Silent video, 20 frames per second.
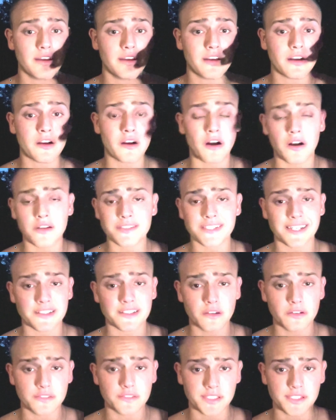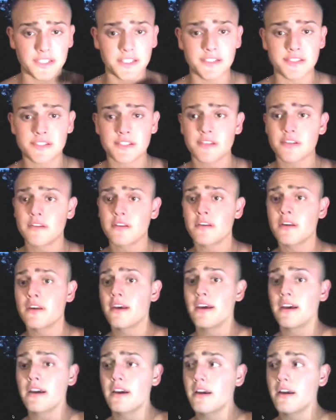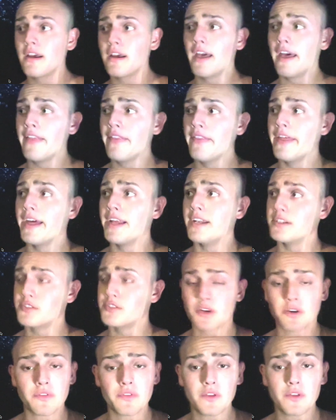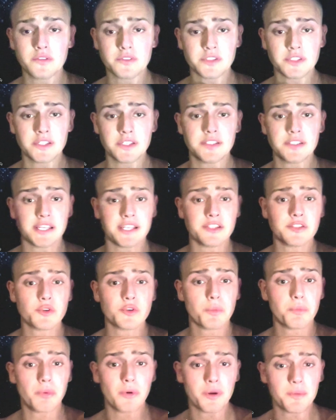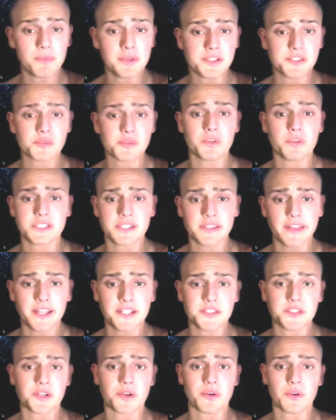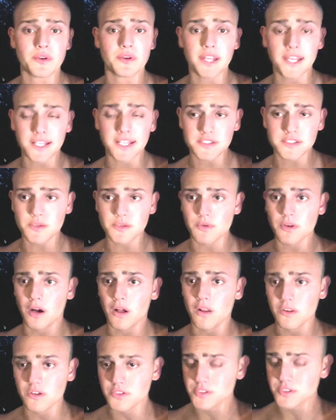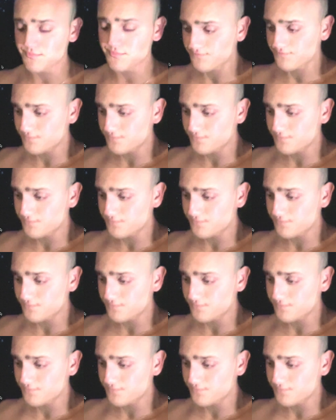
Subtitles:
contact those leads and then turn those leads into appointments, which then turn into dollars.